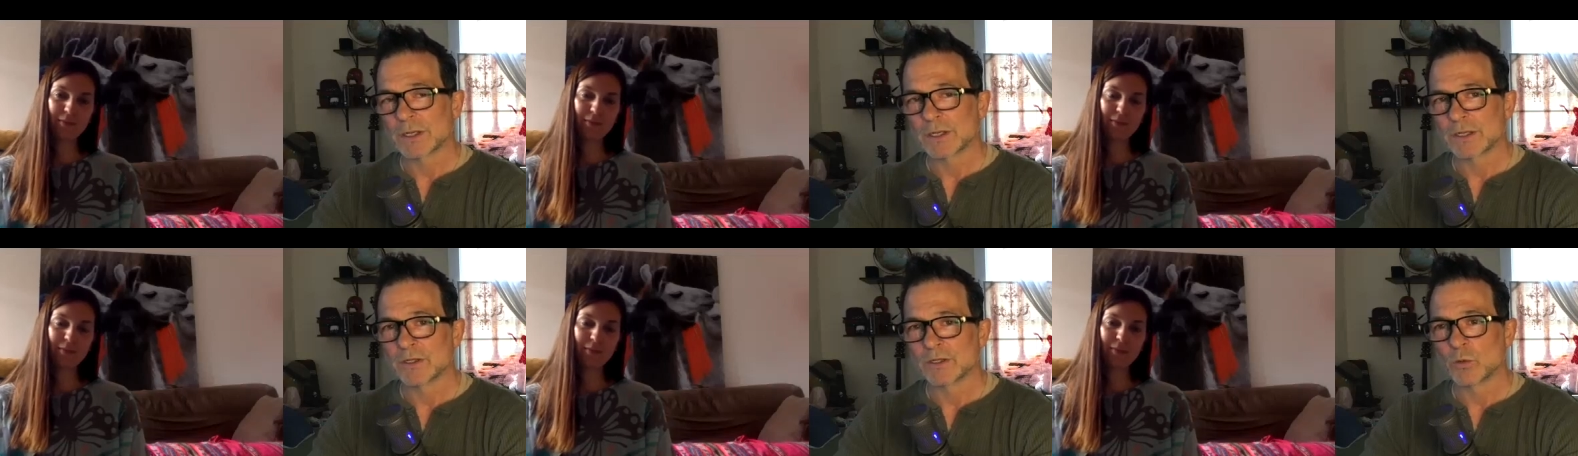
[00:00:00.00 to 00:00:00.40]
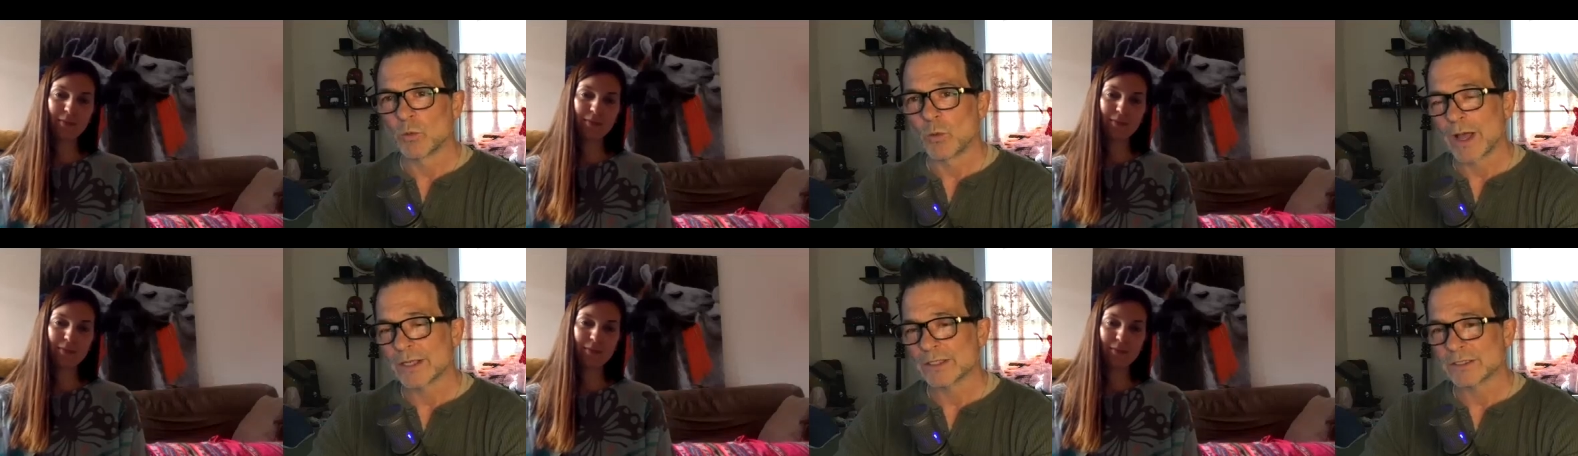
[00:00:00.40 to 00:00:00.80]
Speaker 1: in the
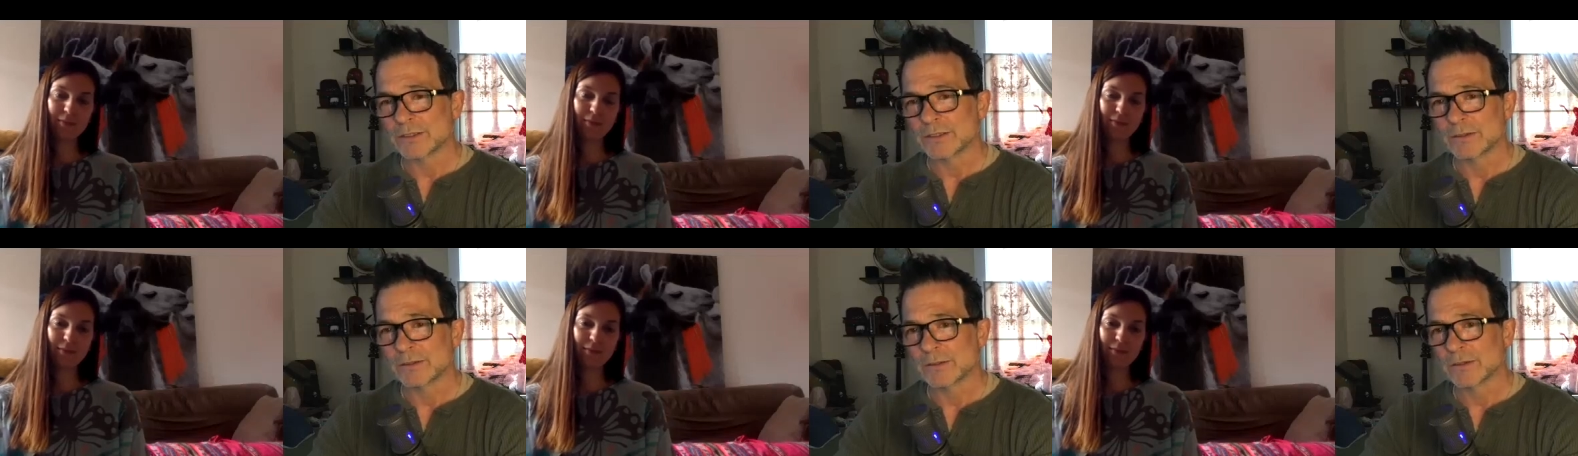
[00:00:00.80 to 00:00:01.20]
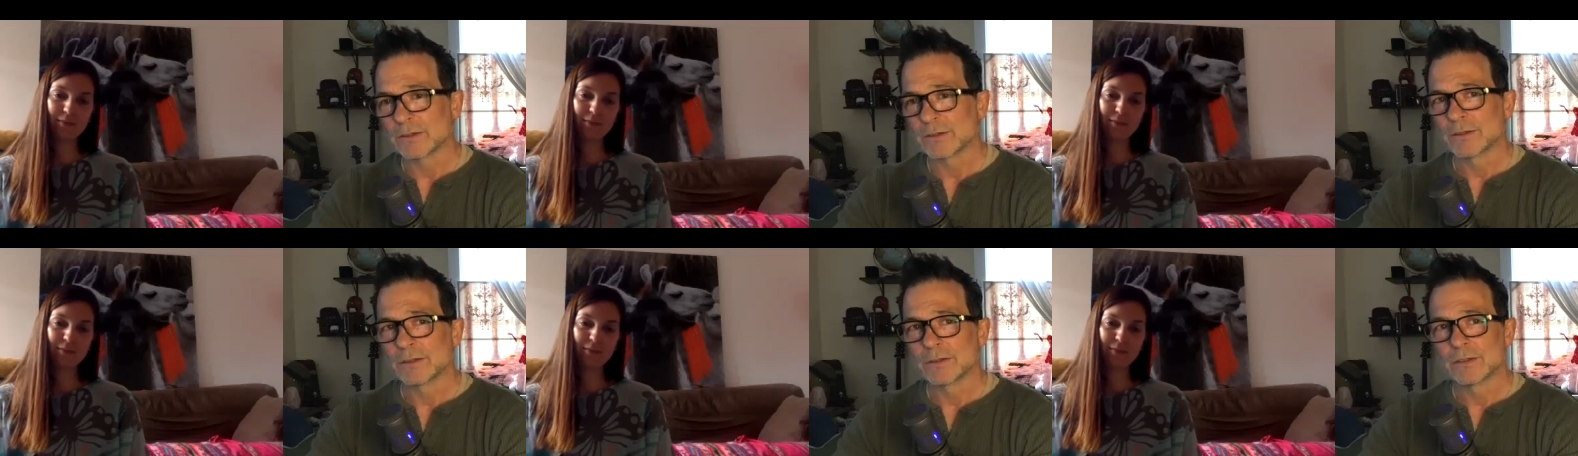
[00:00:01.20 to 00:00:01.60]
West?
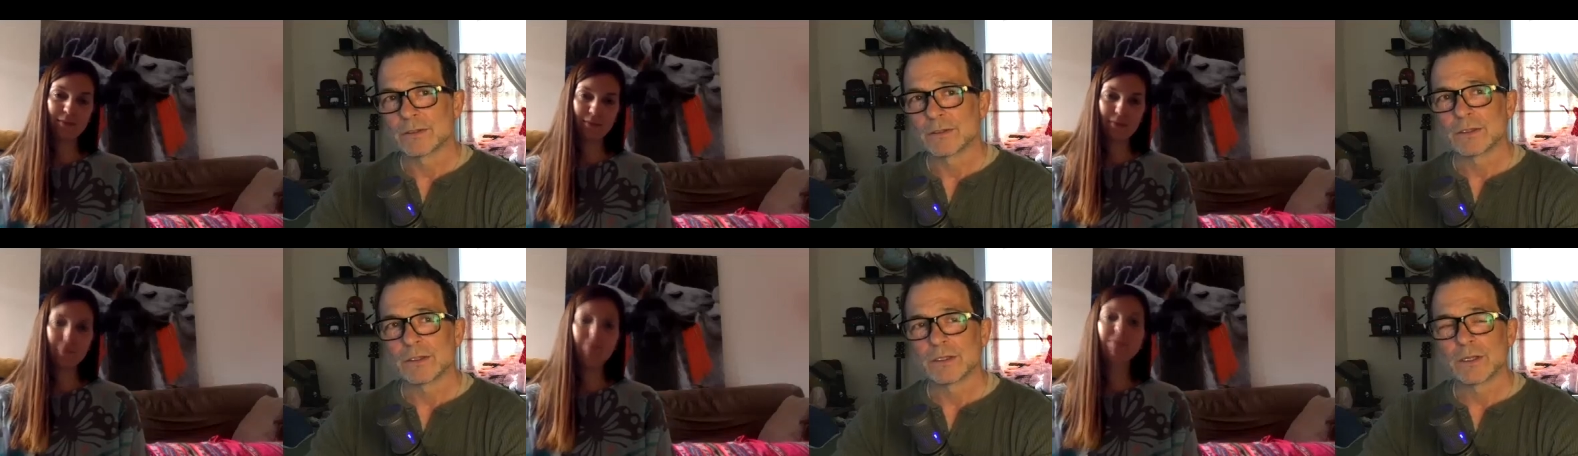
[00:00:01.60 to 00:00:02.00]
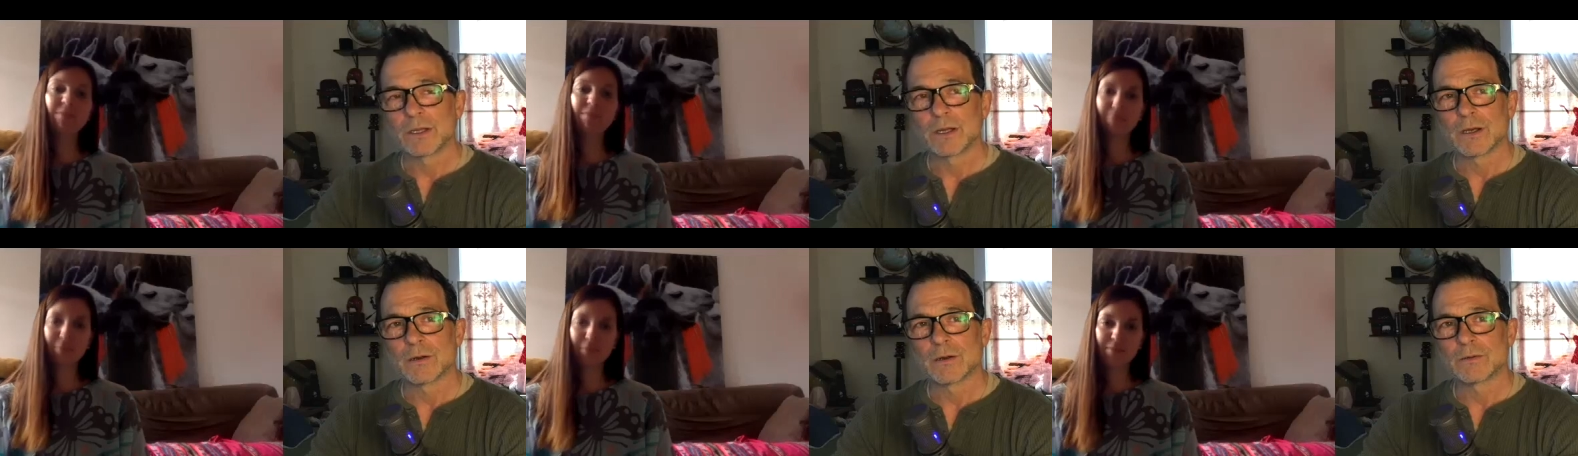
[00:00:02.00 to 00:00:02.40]
You
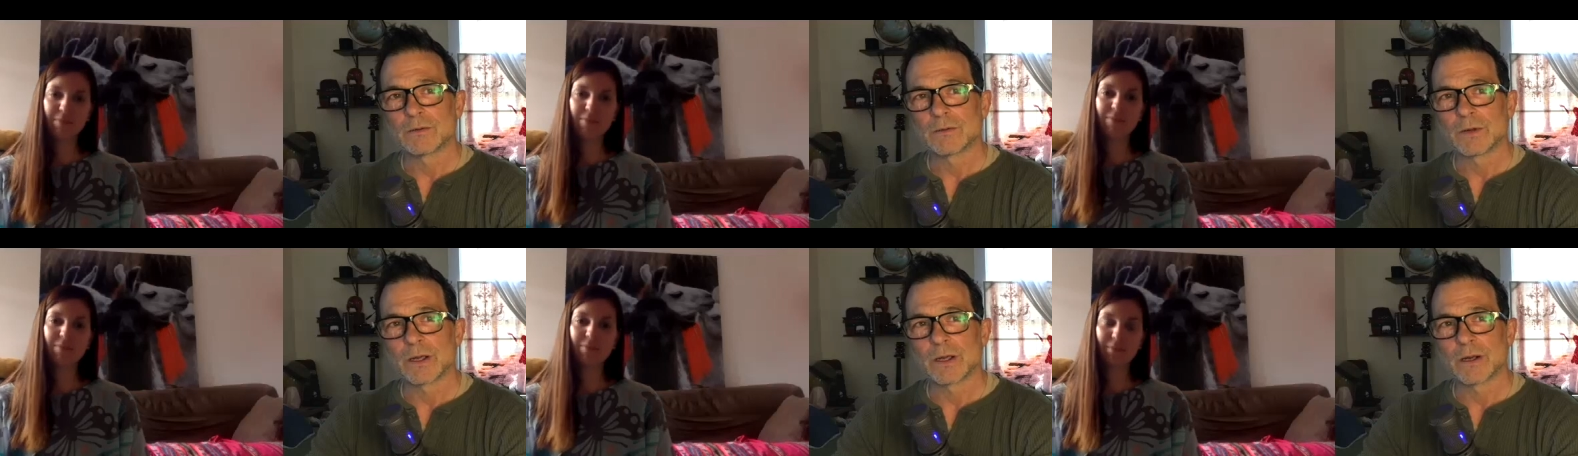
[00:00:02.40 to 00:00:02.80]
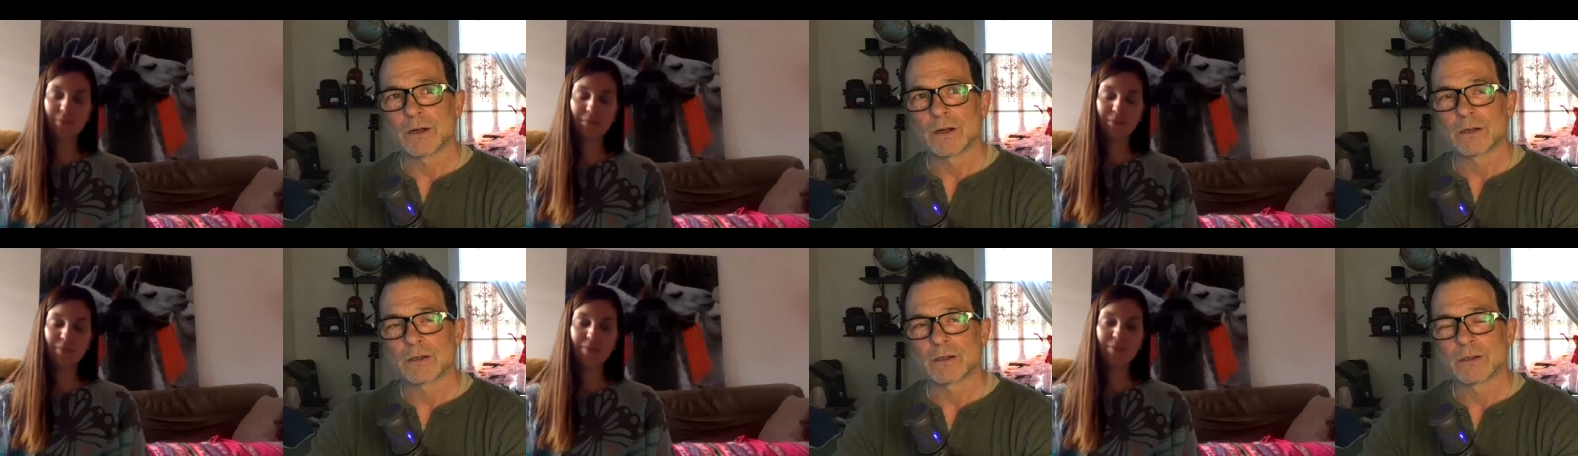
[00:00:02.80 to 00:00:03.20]
know,
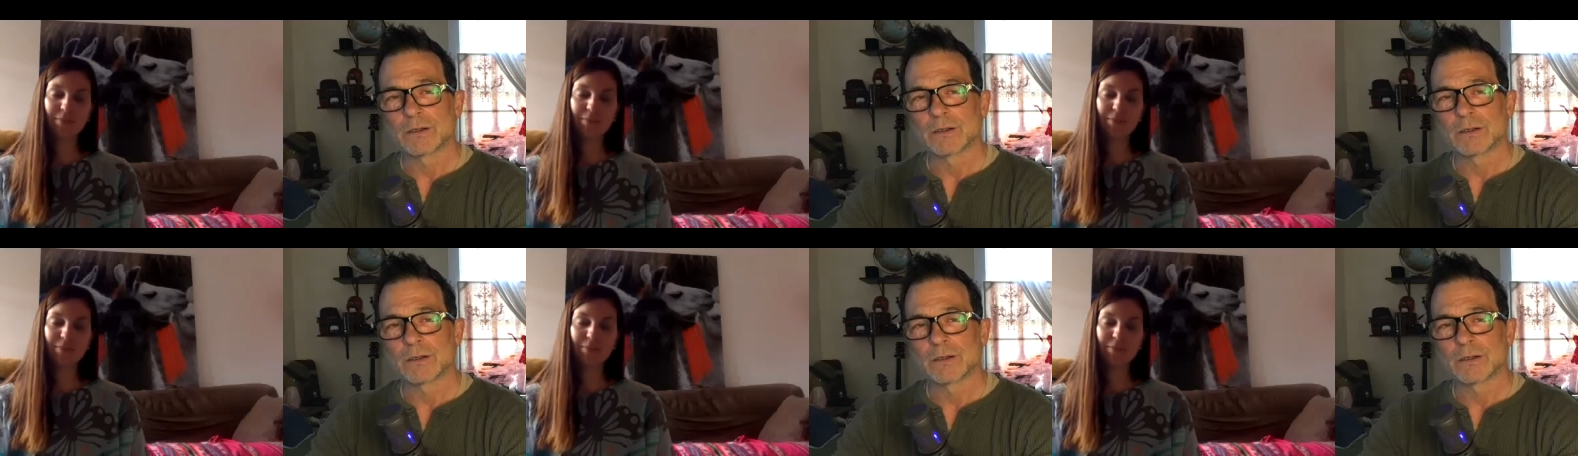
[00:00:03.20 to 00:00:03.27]
where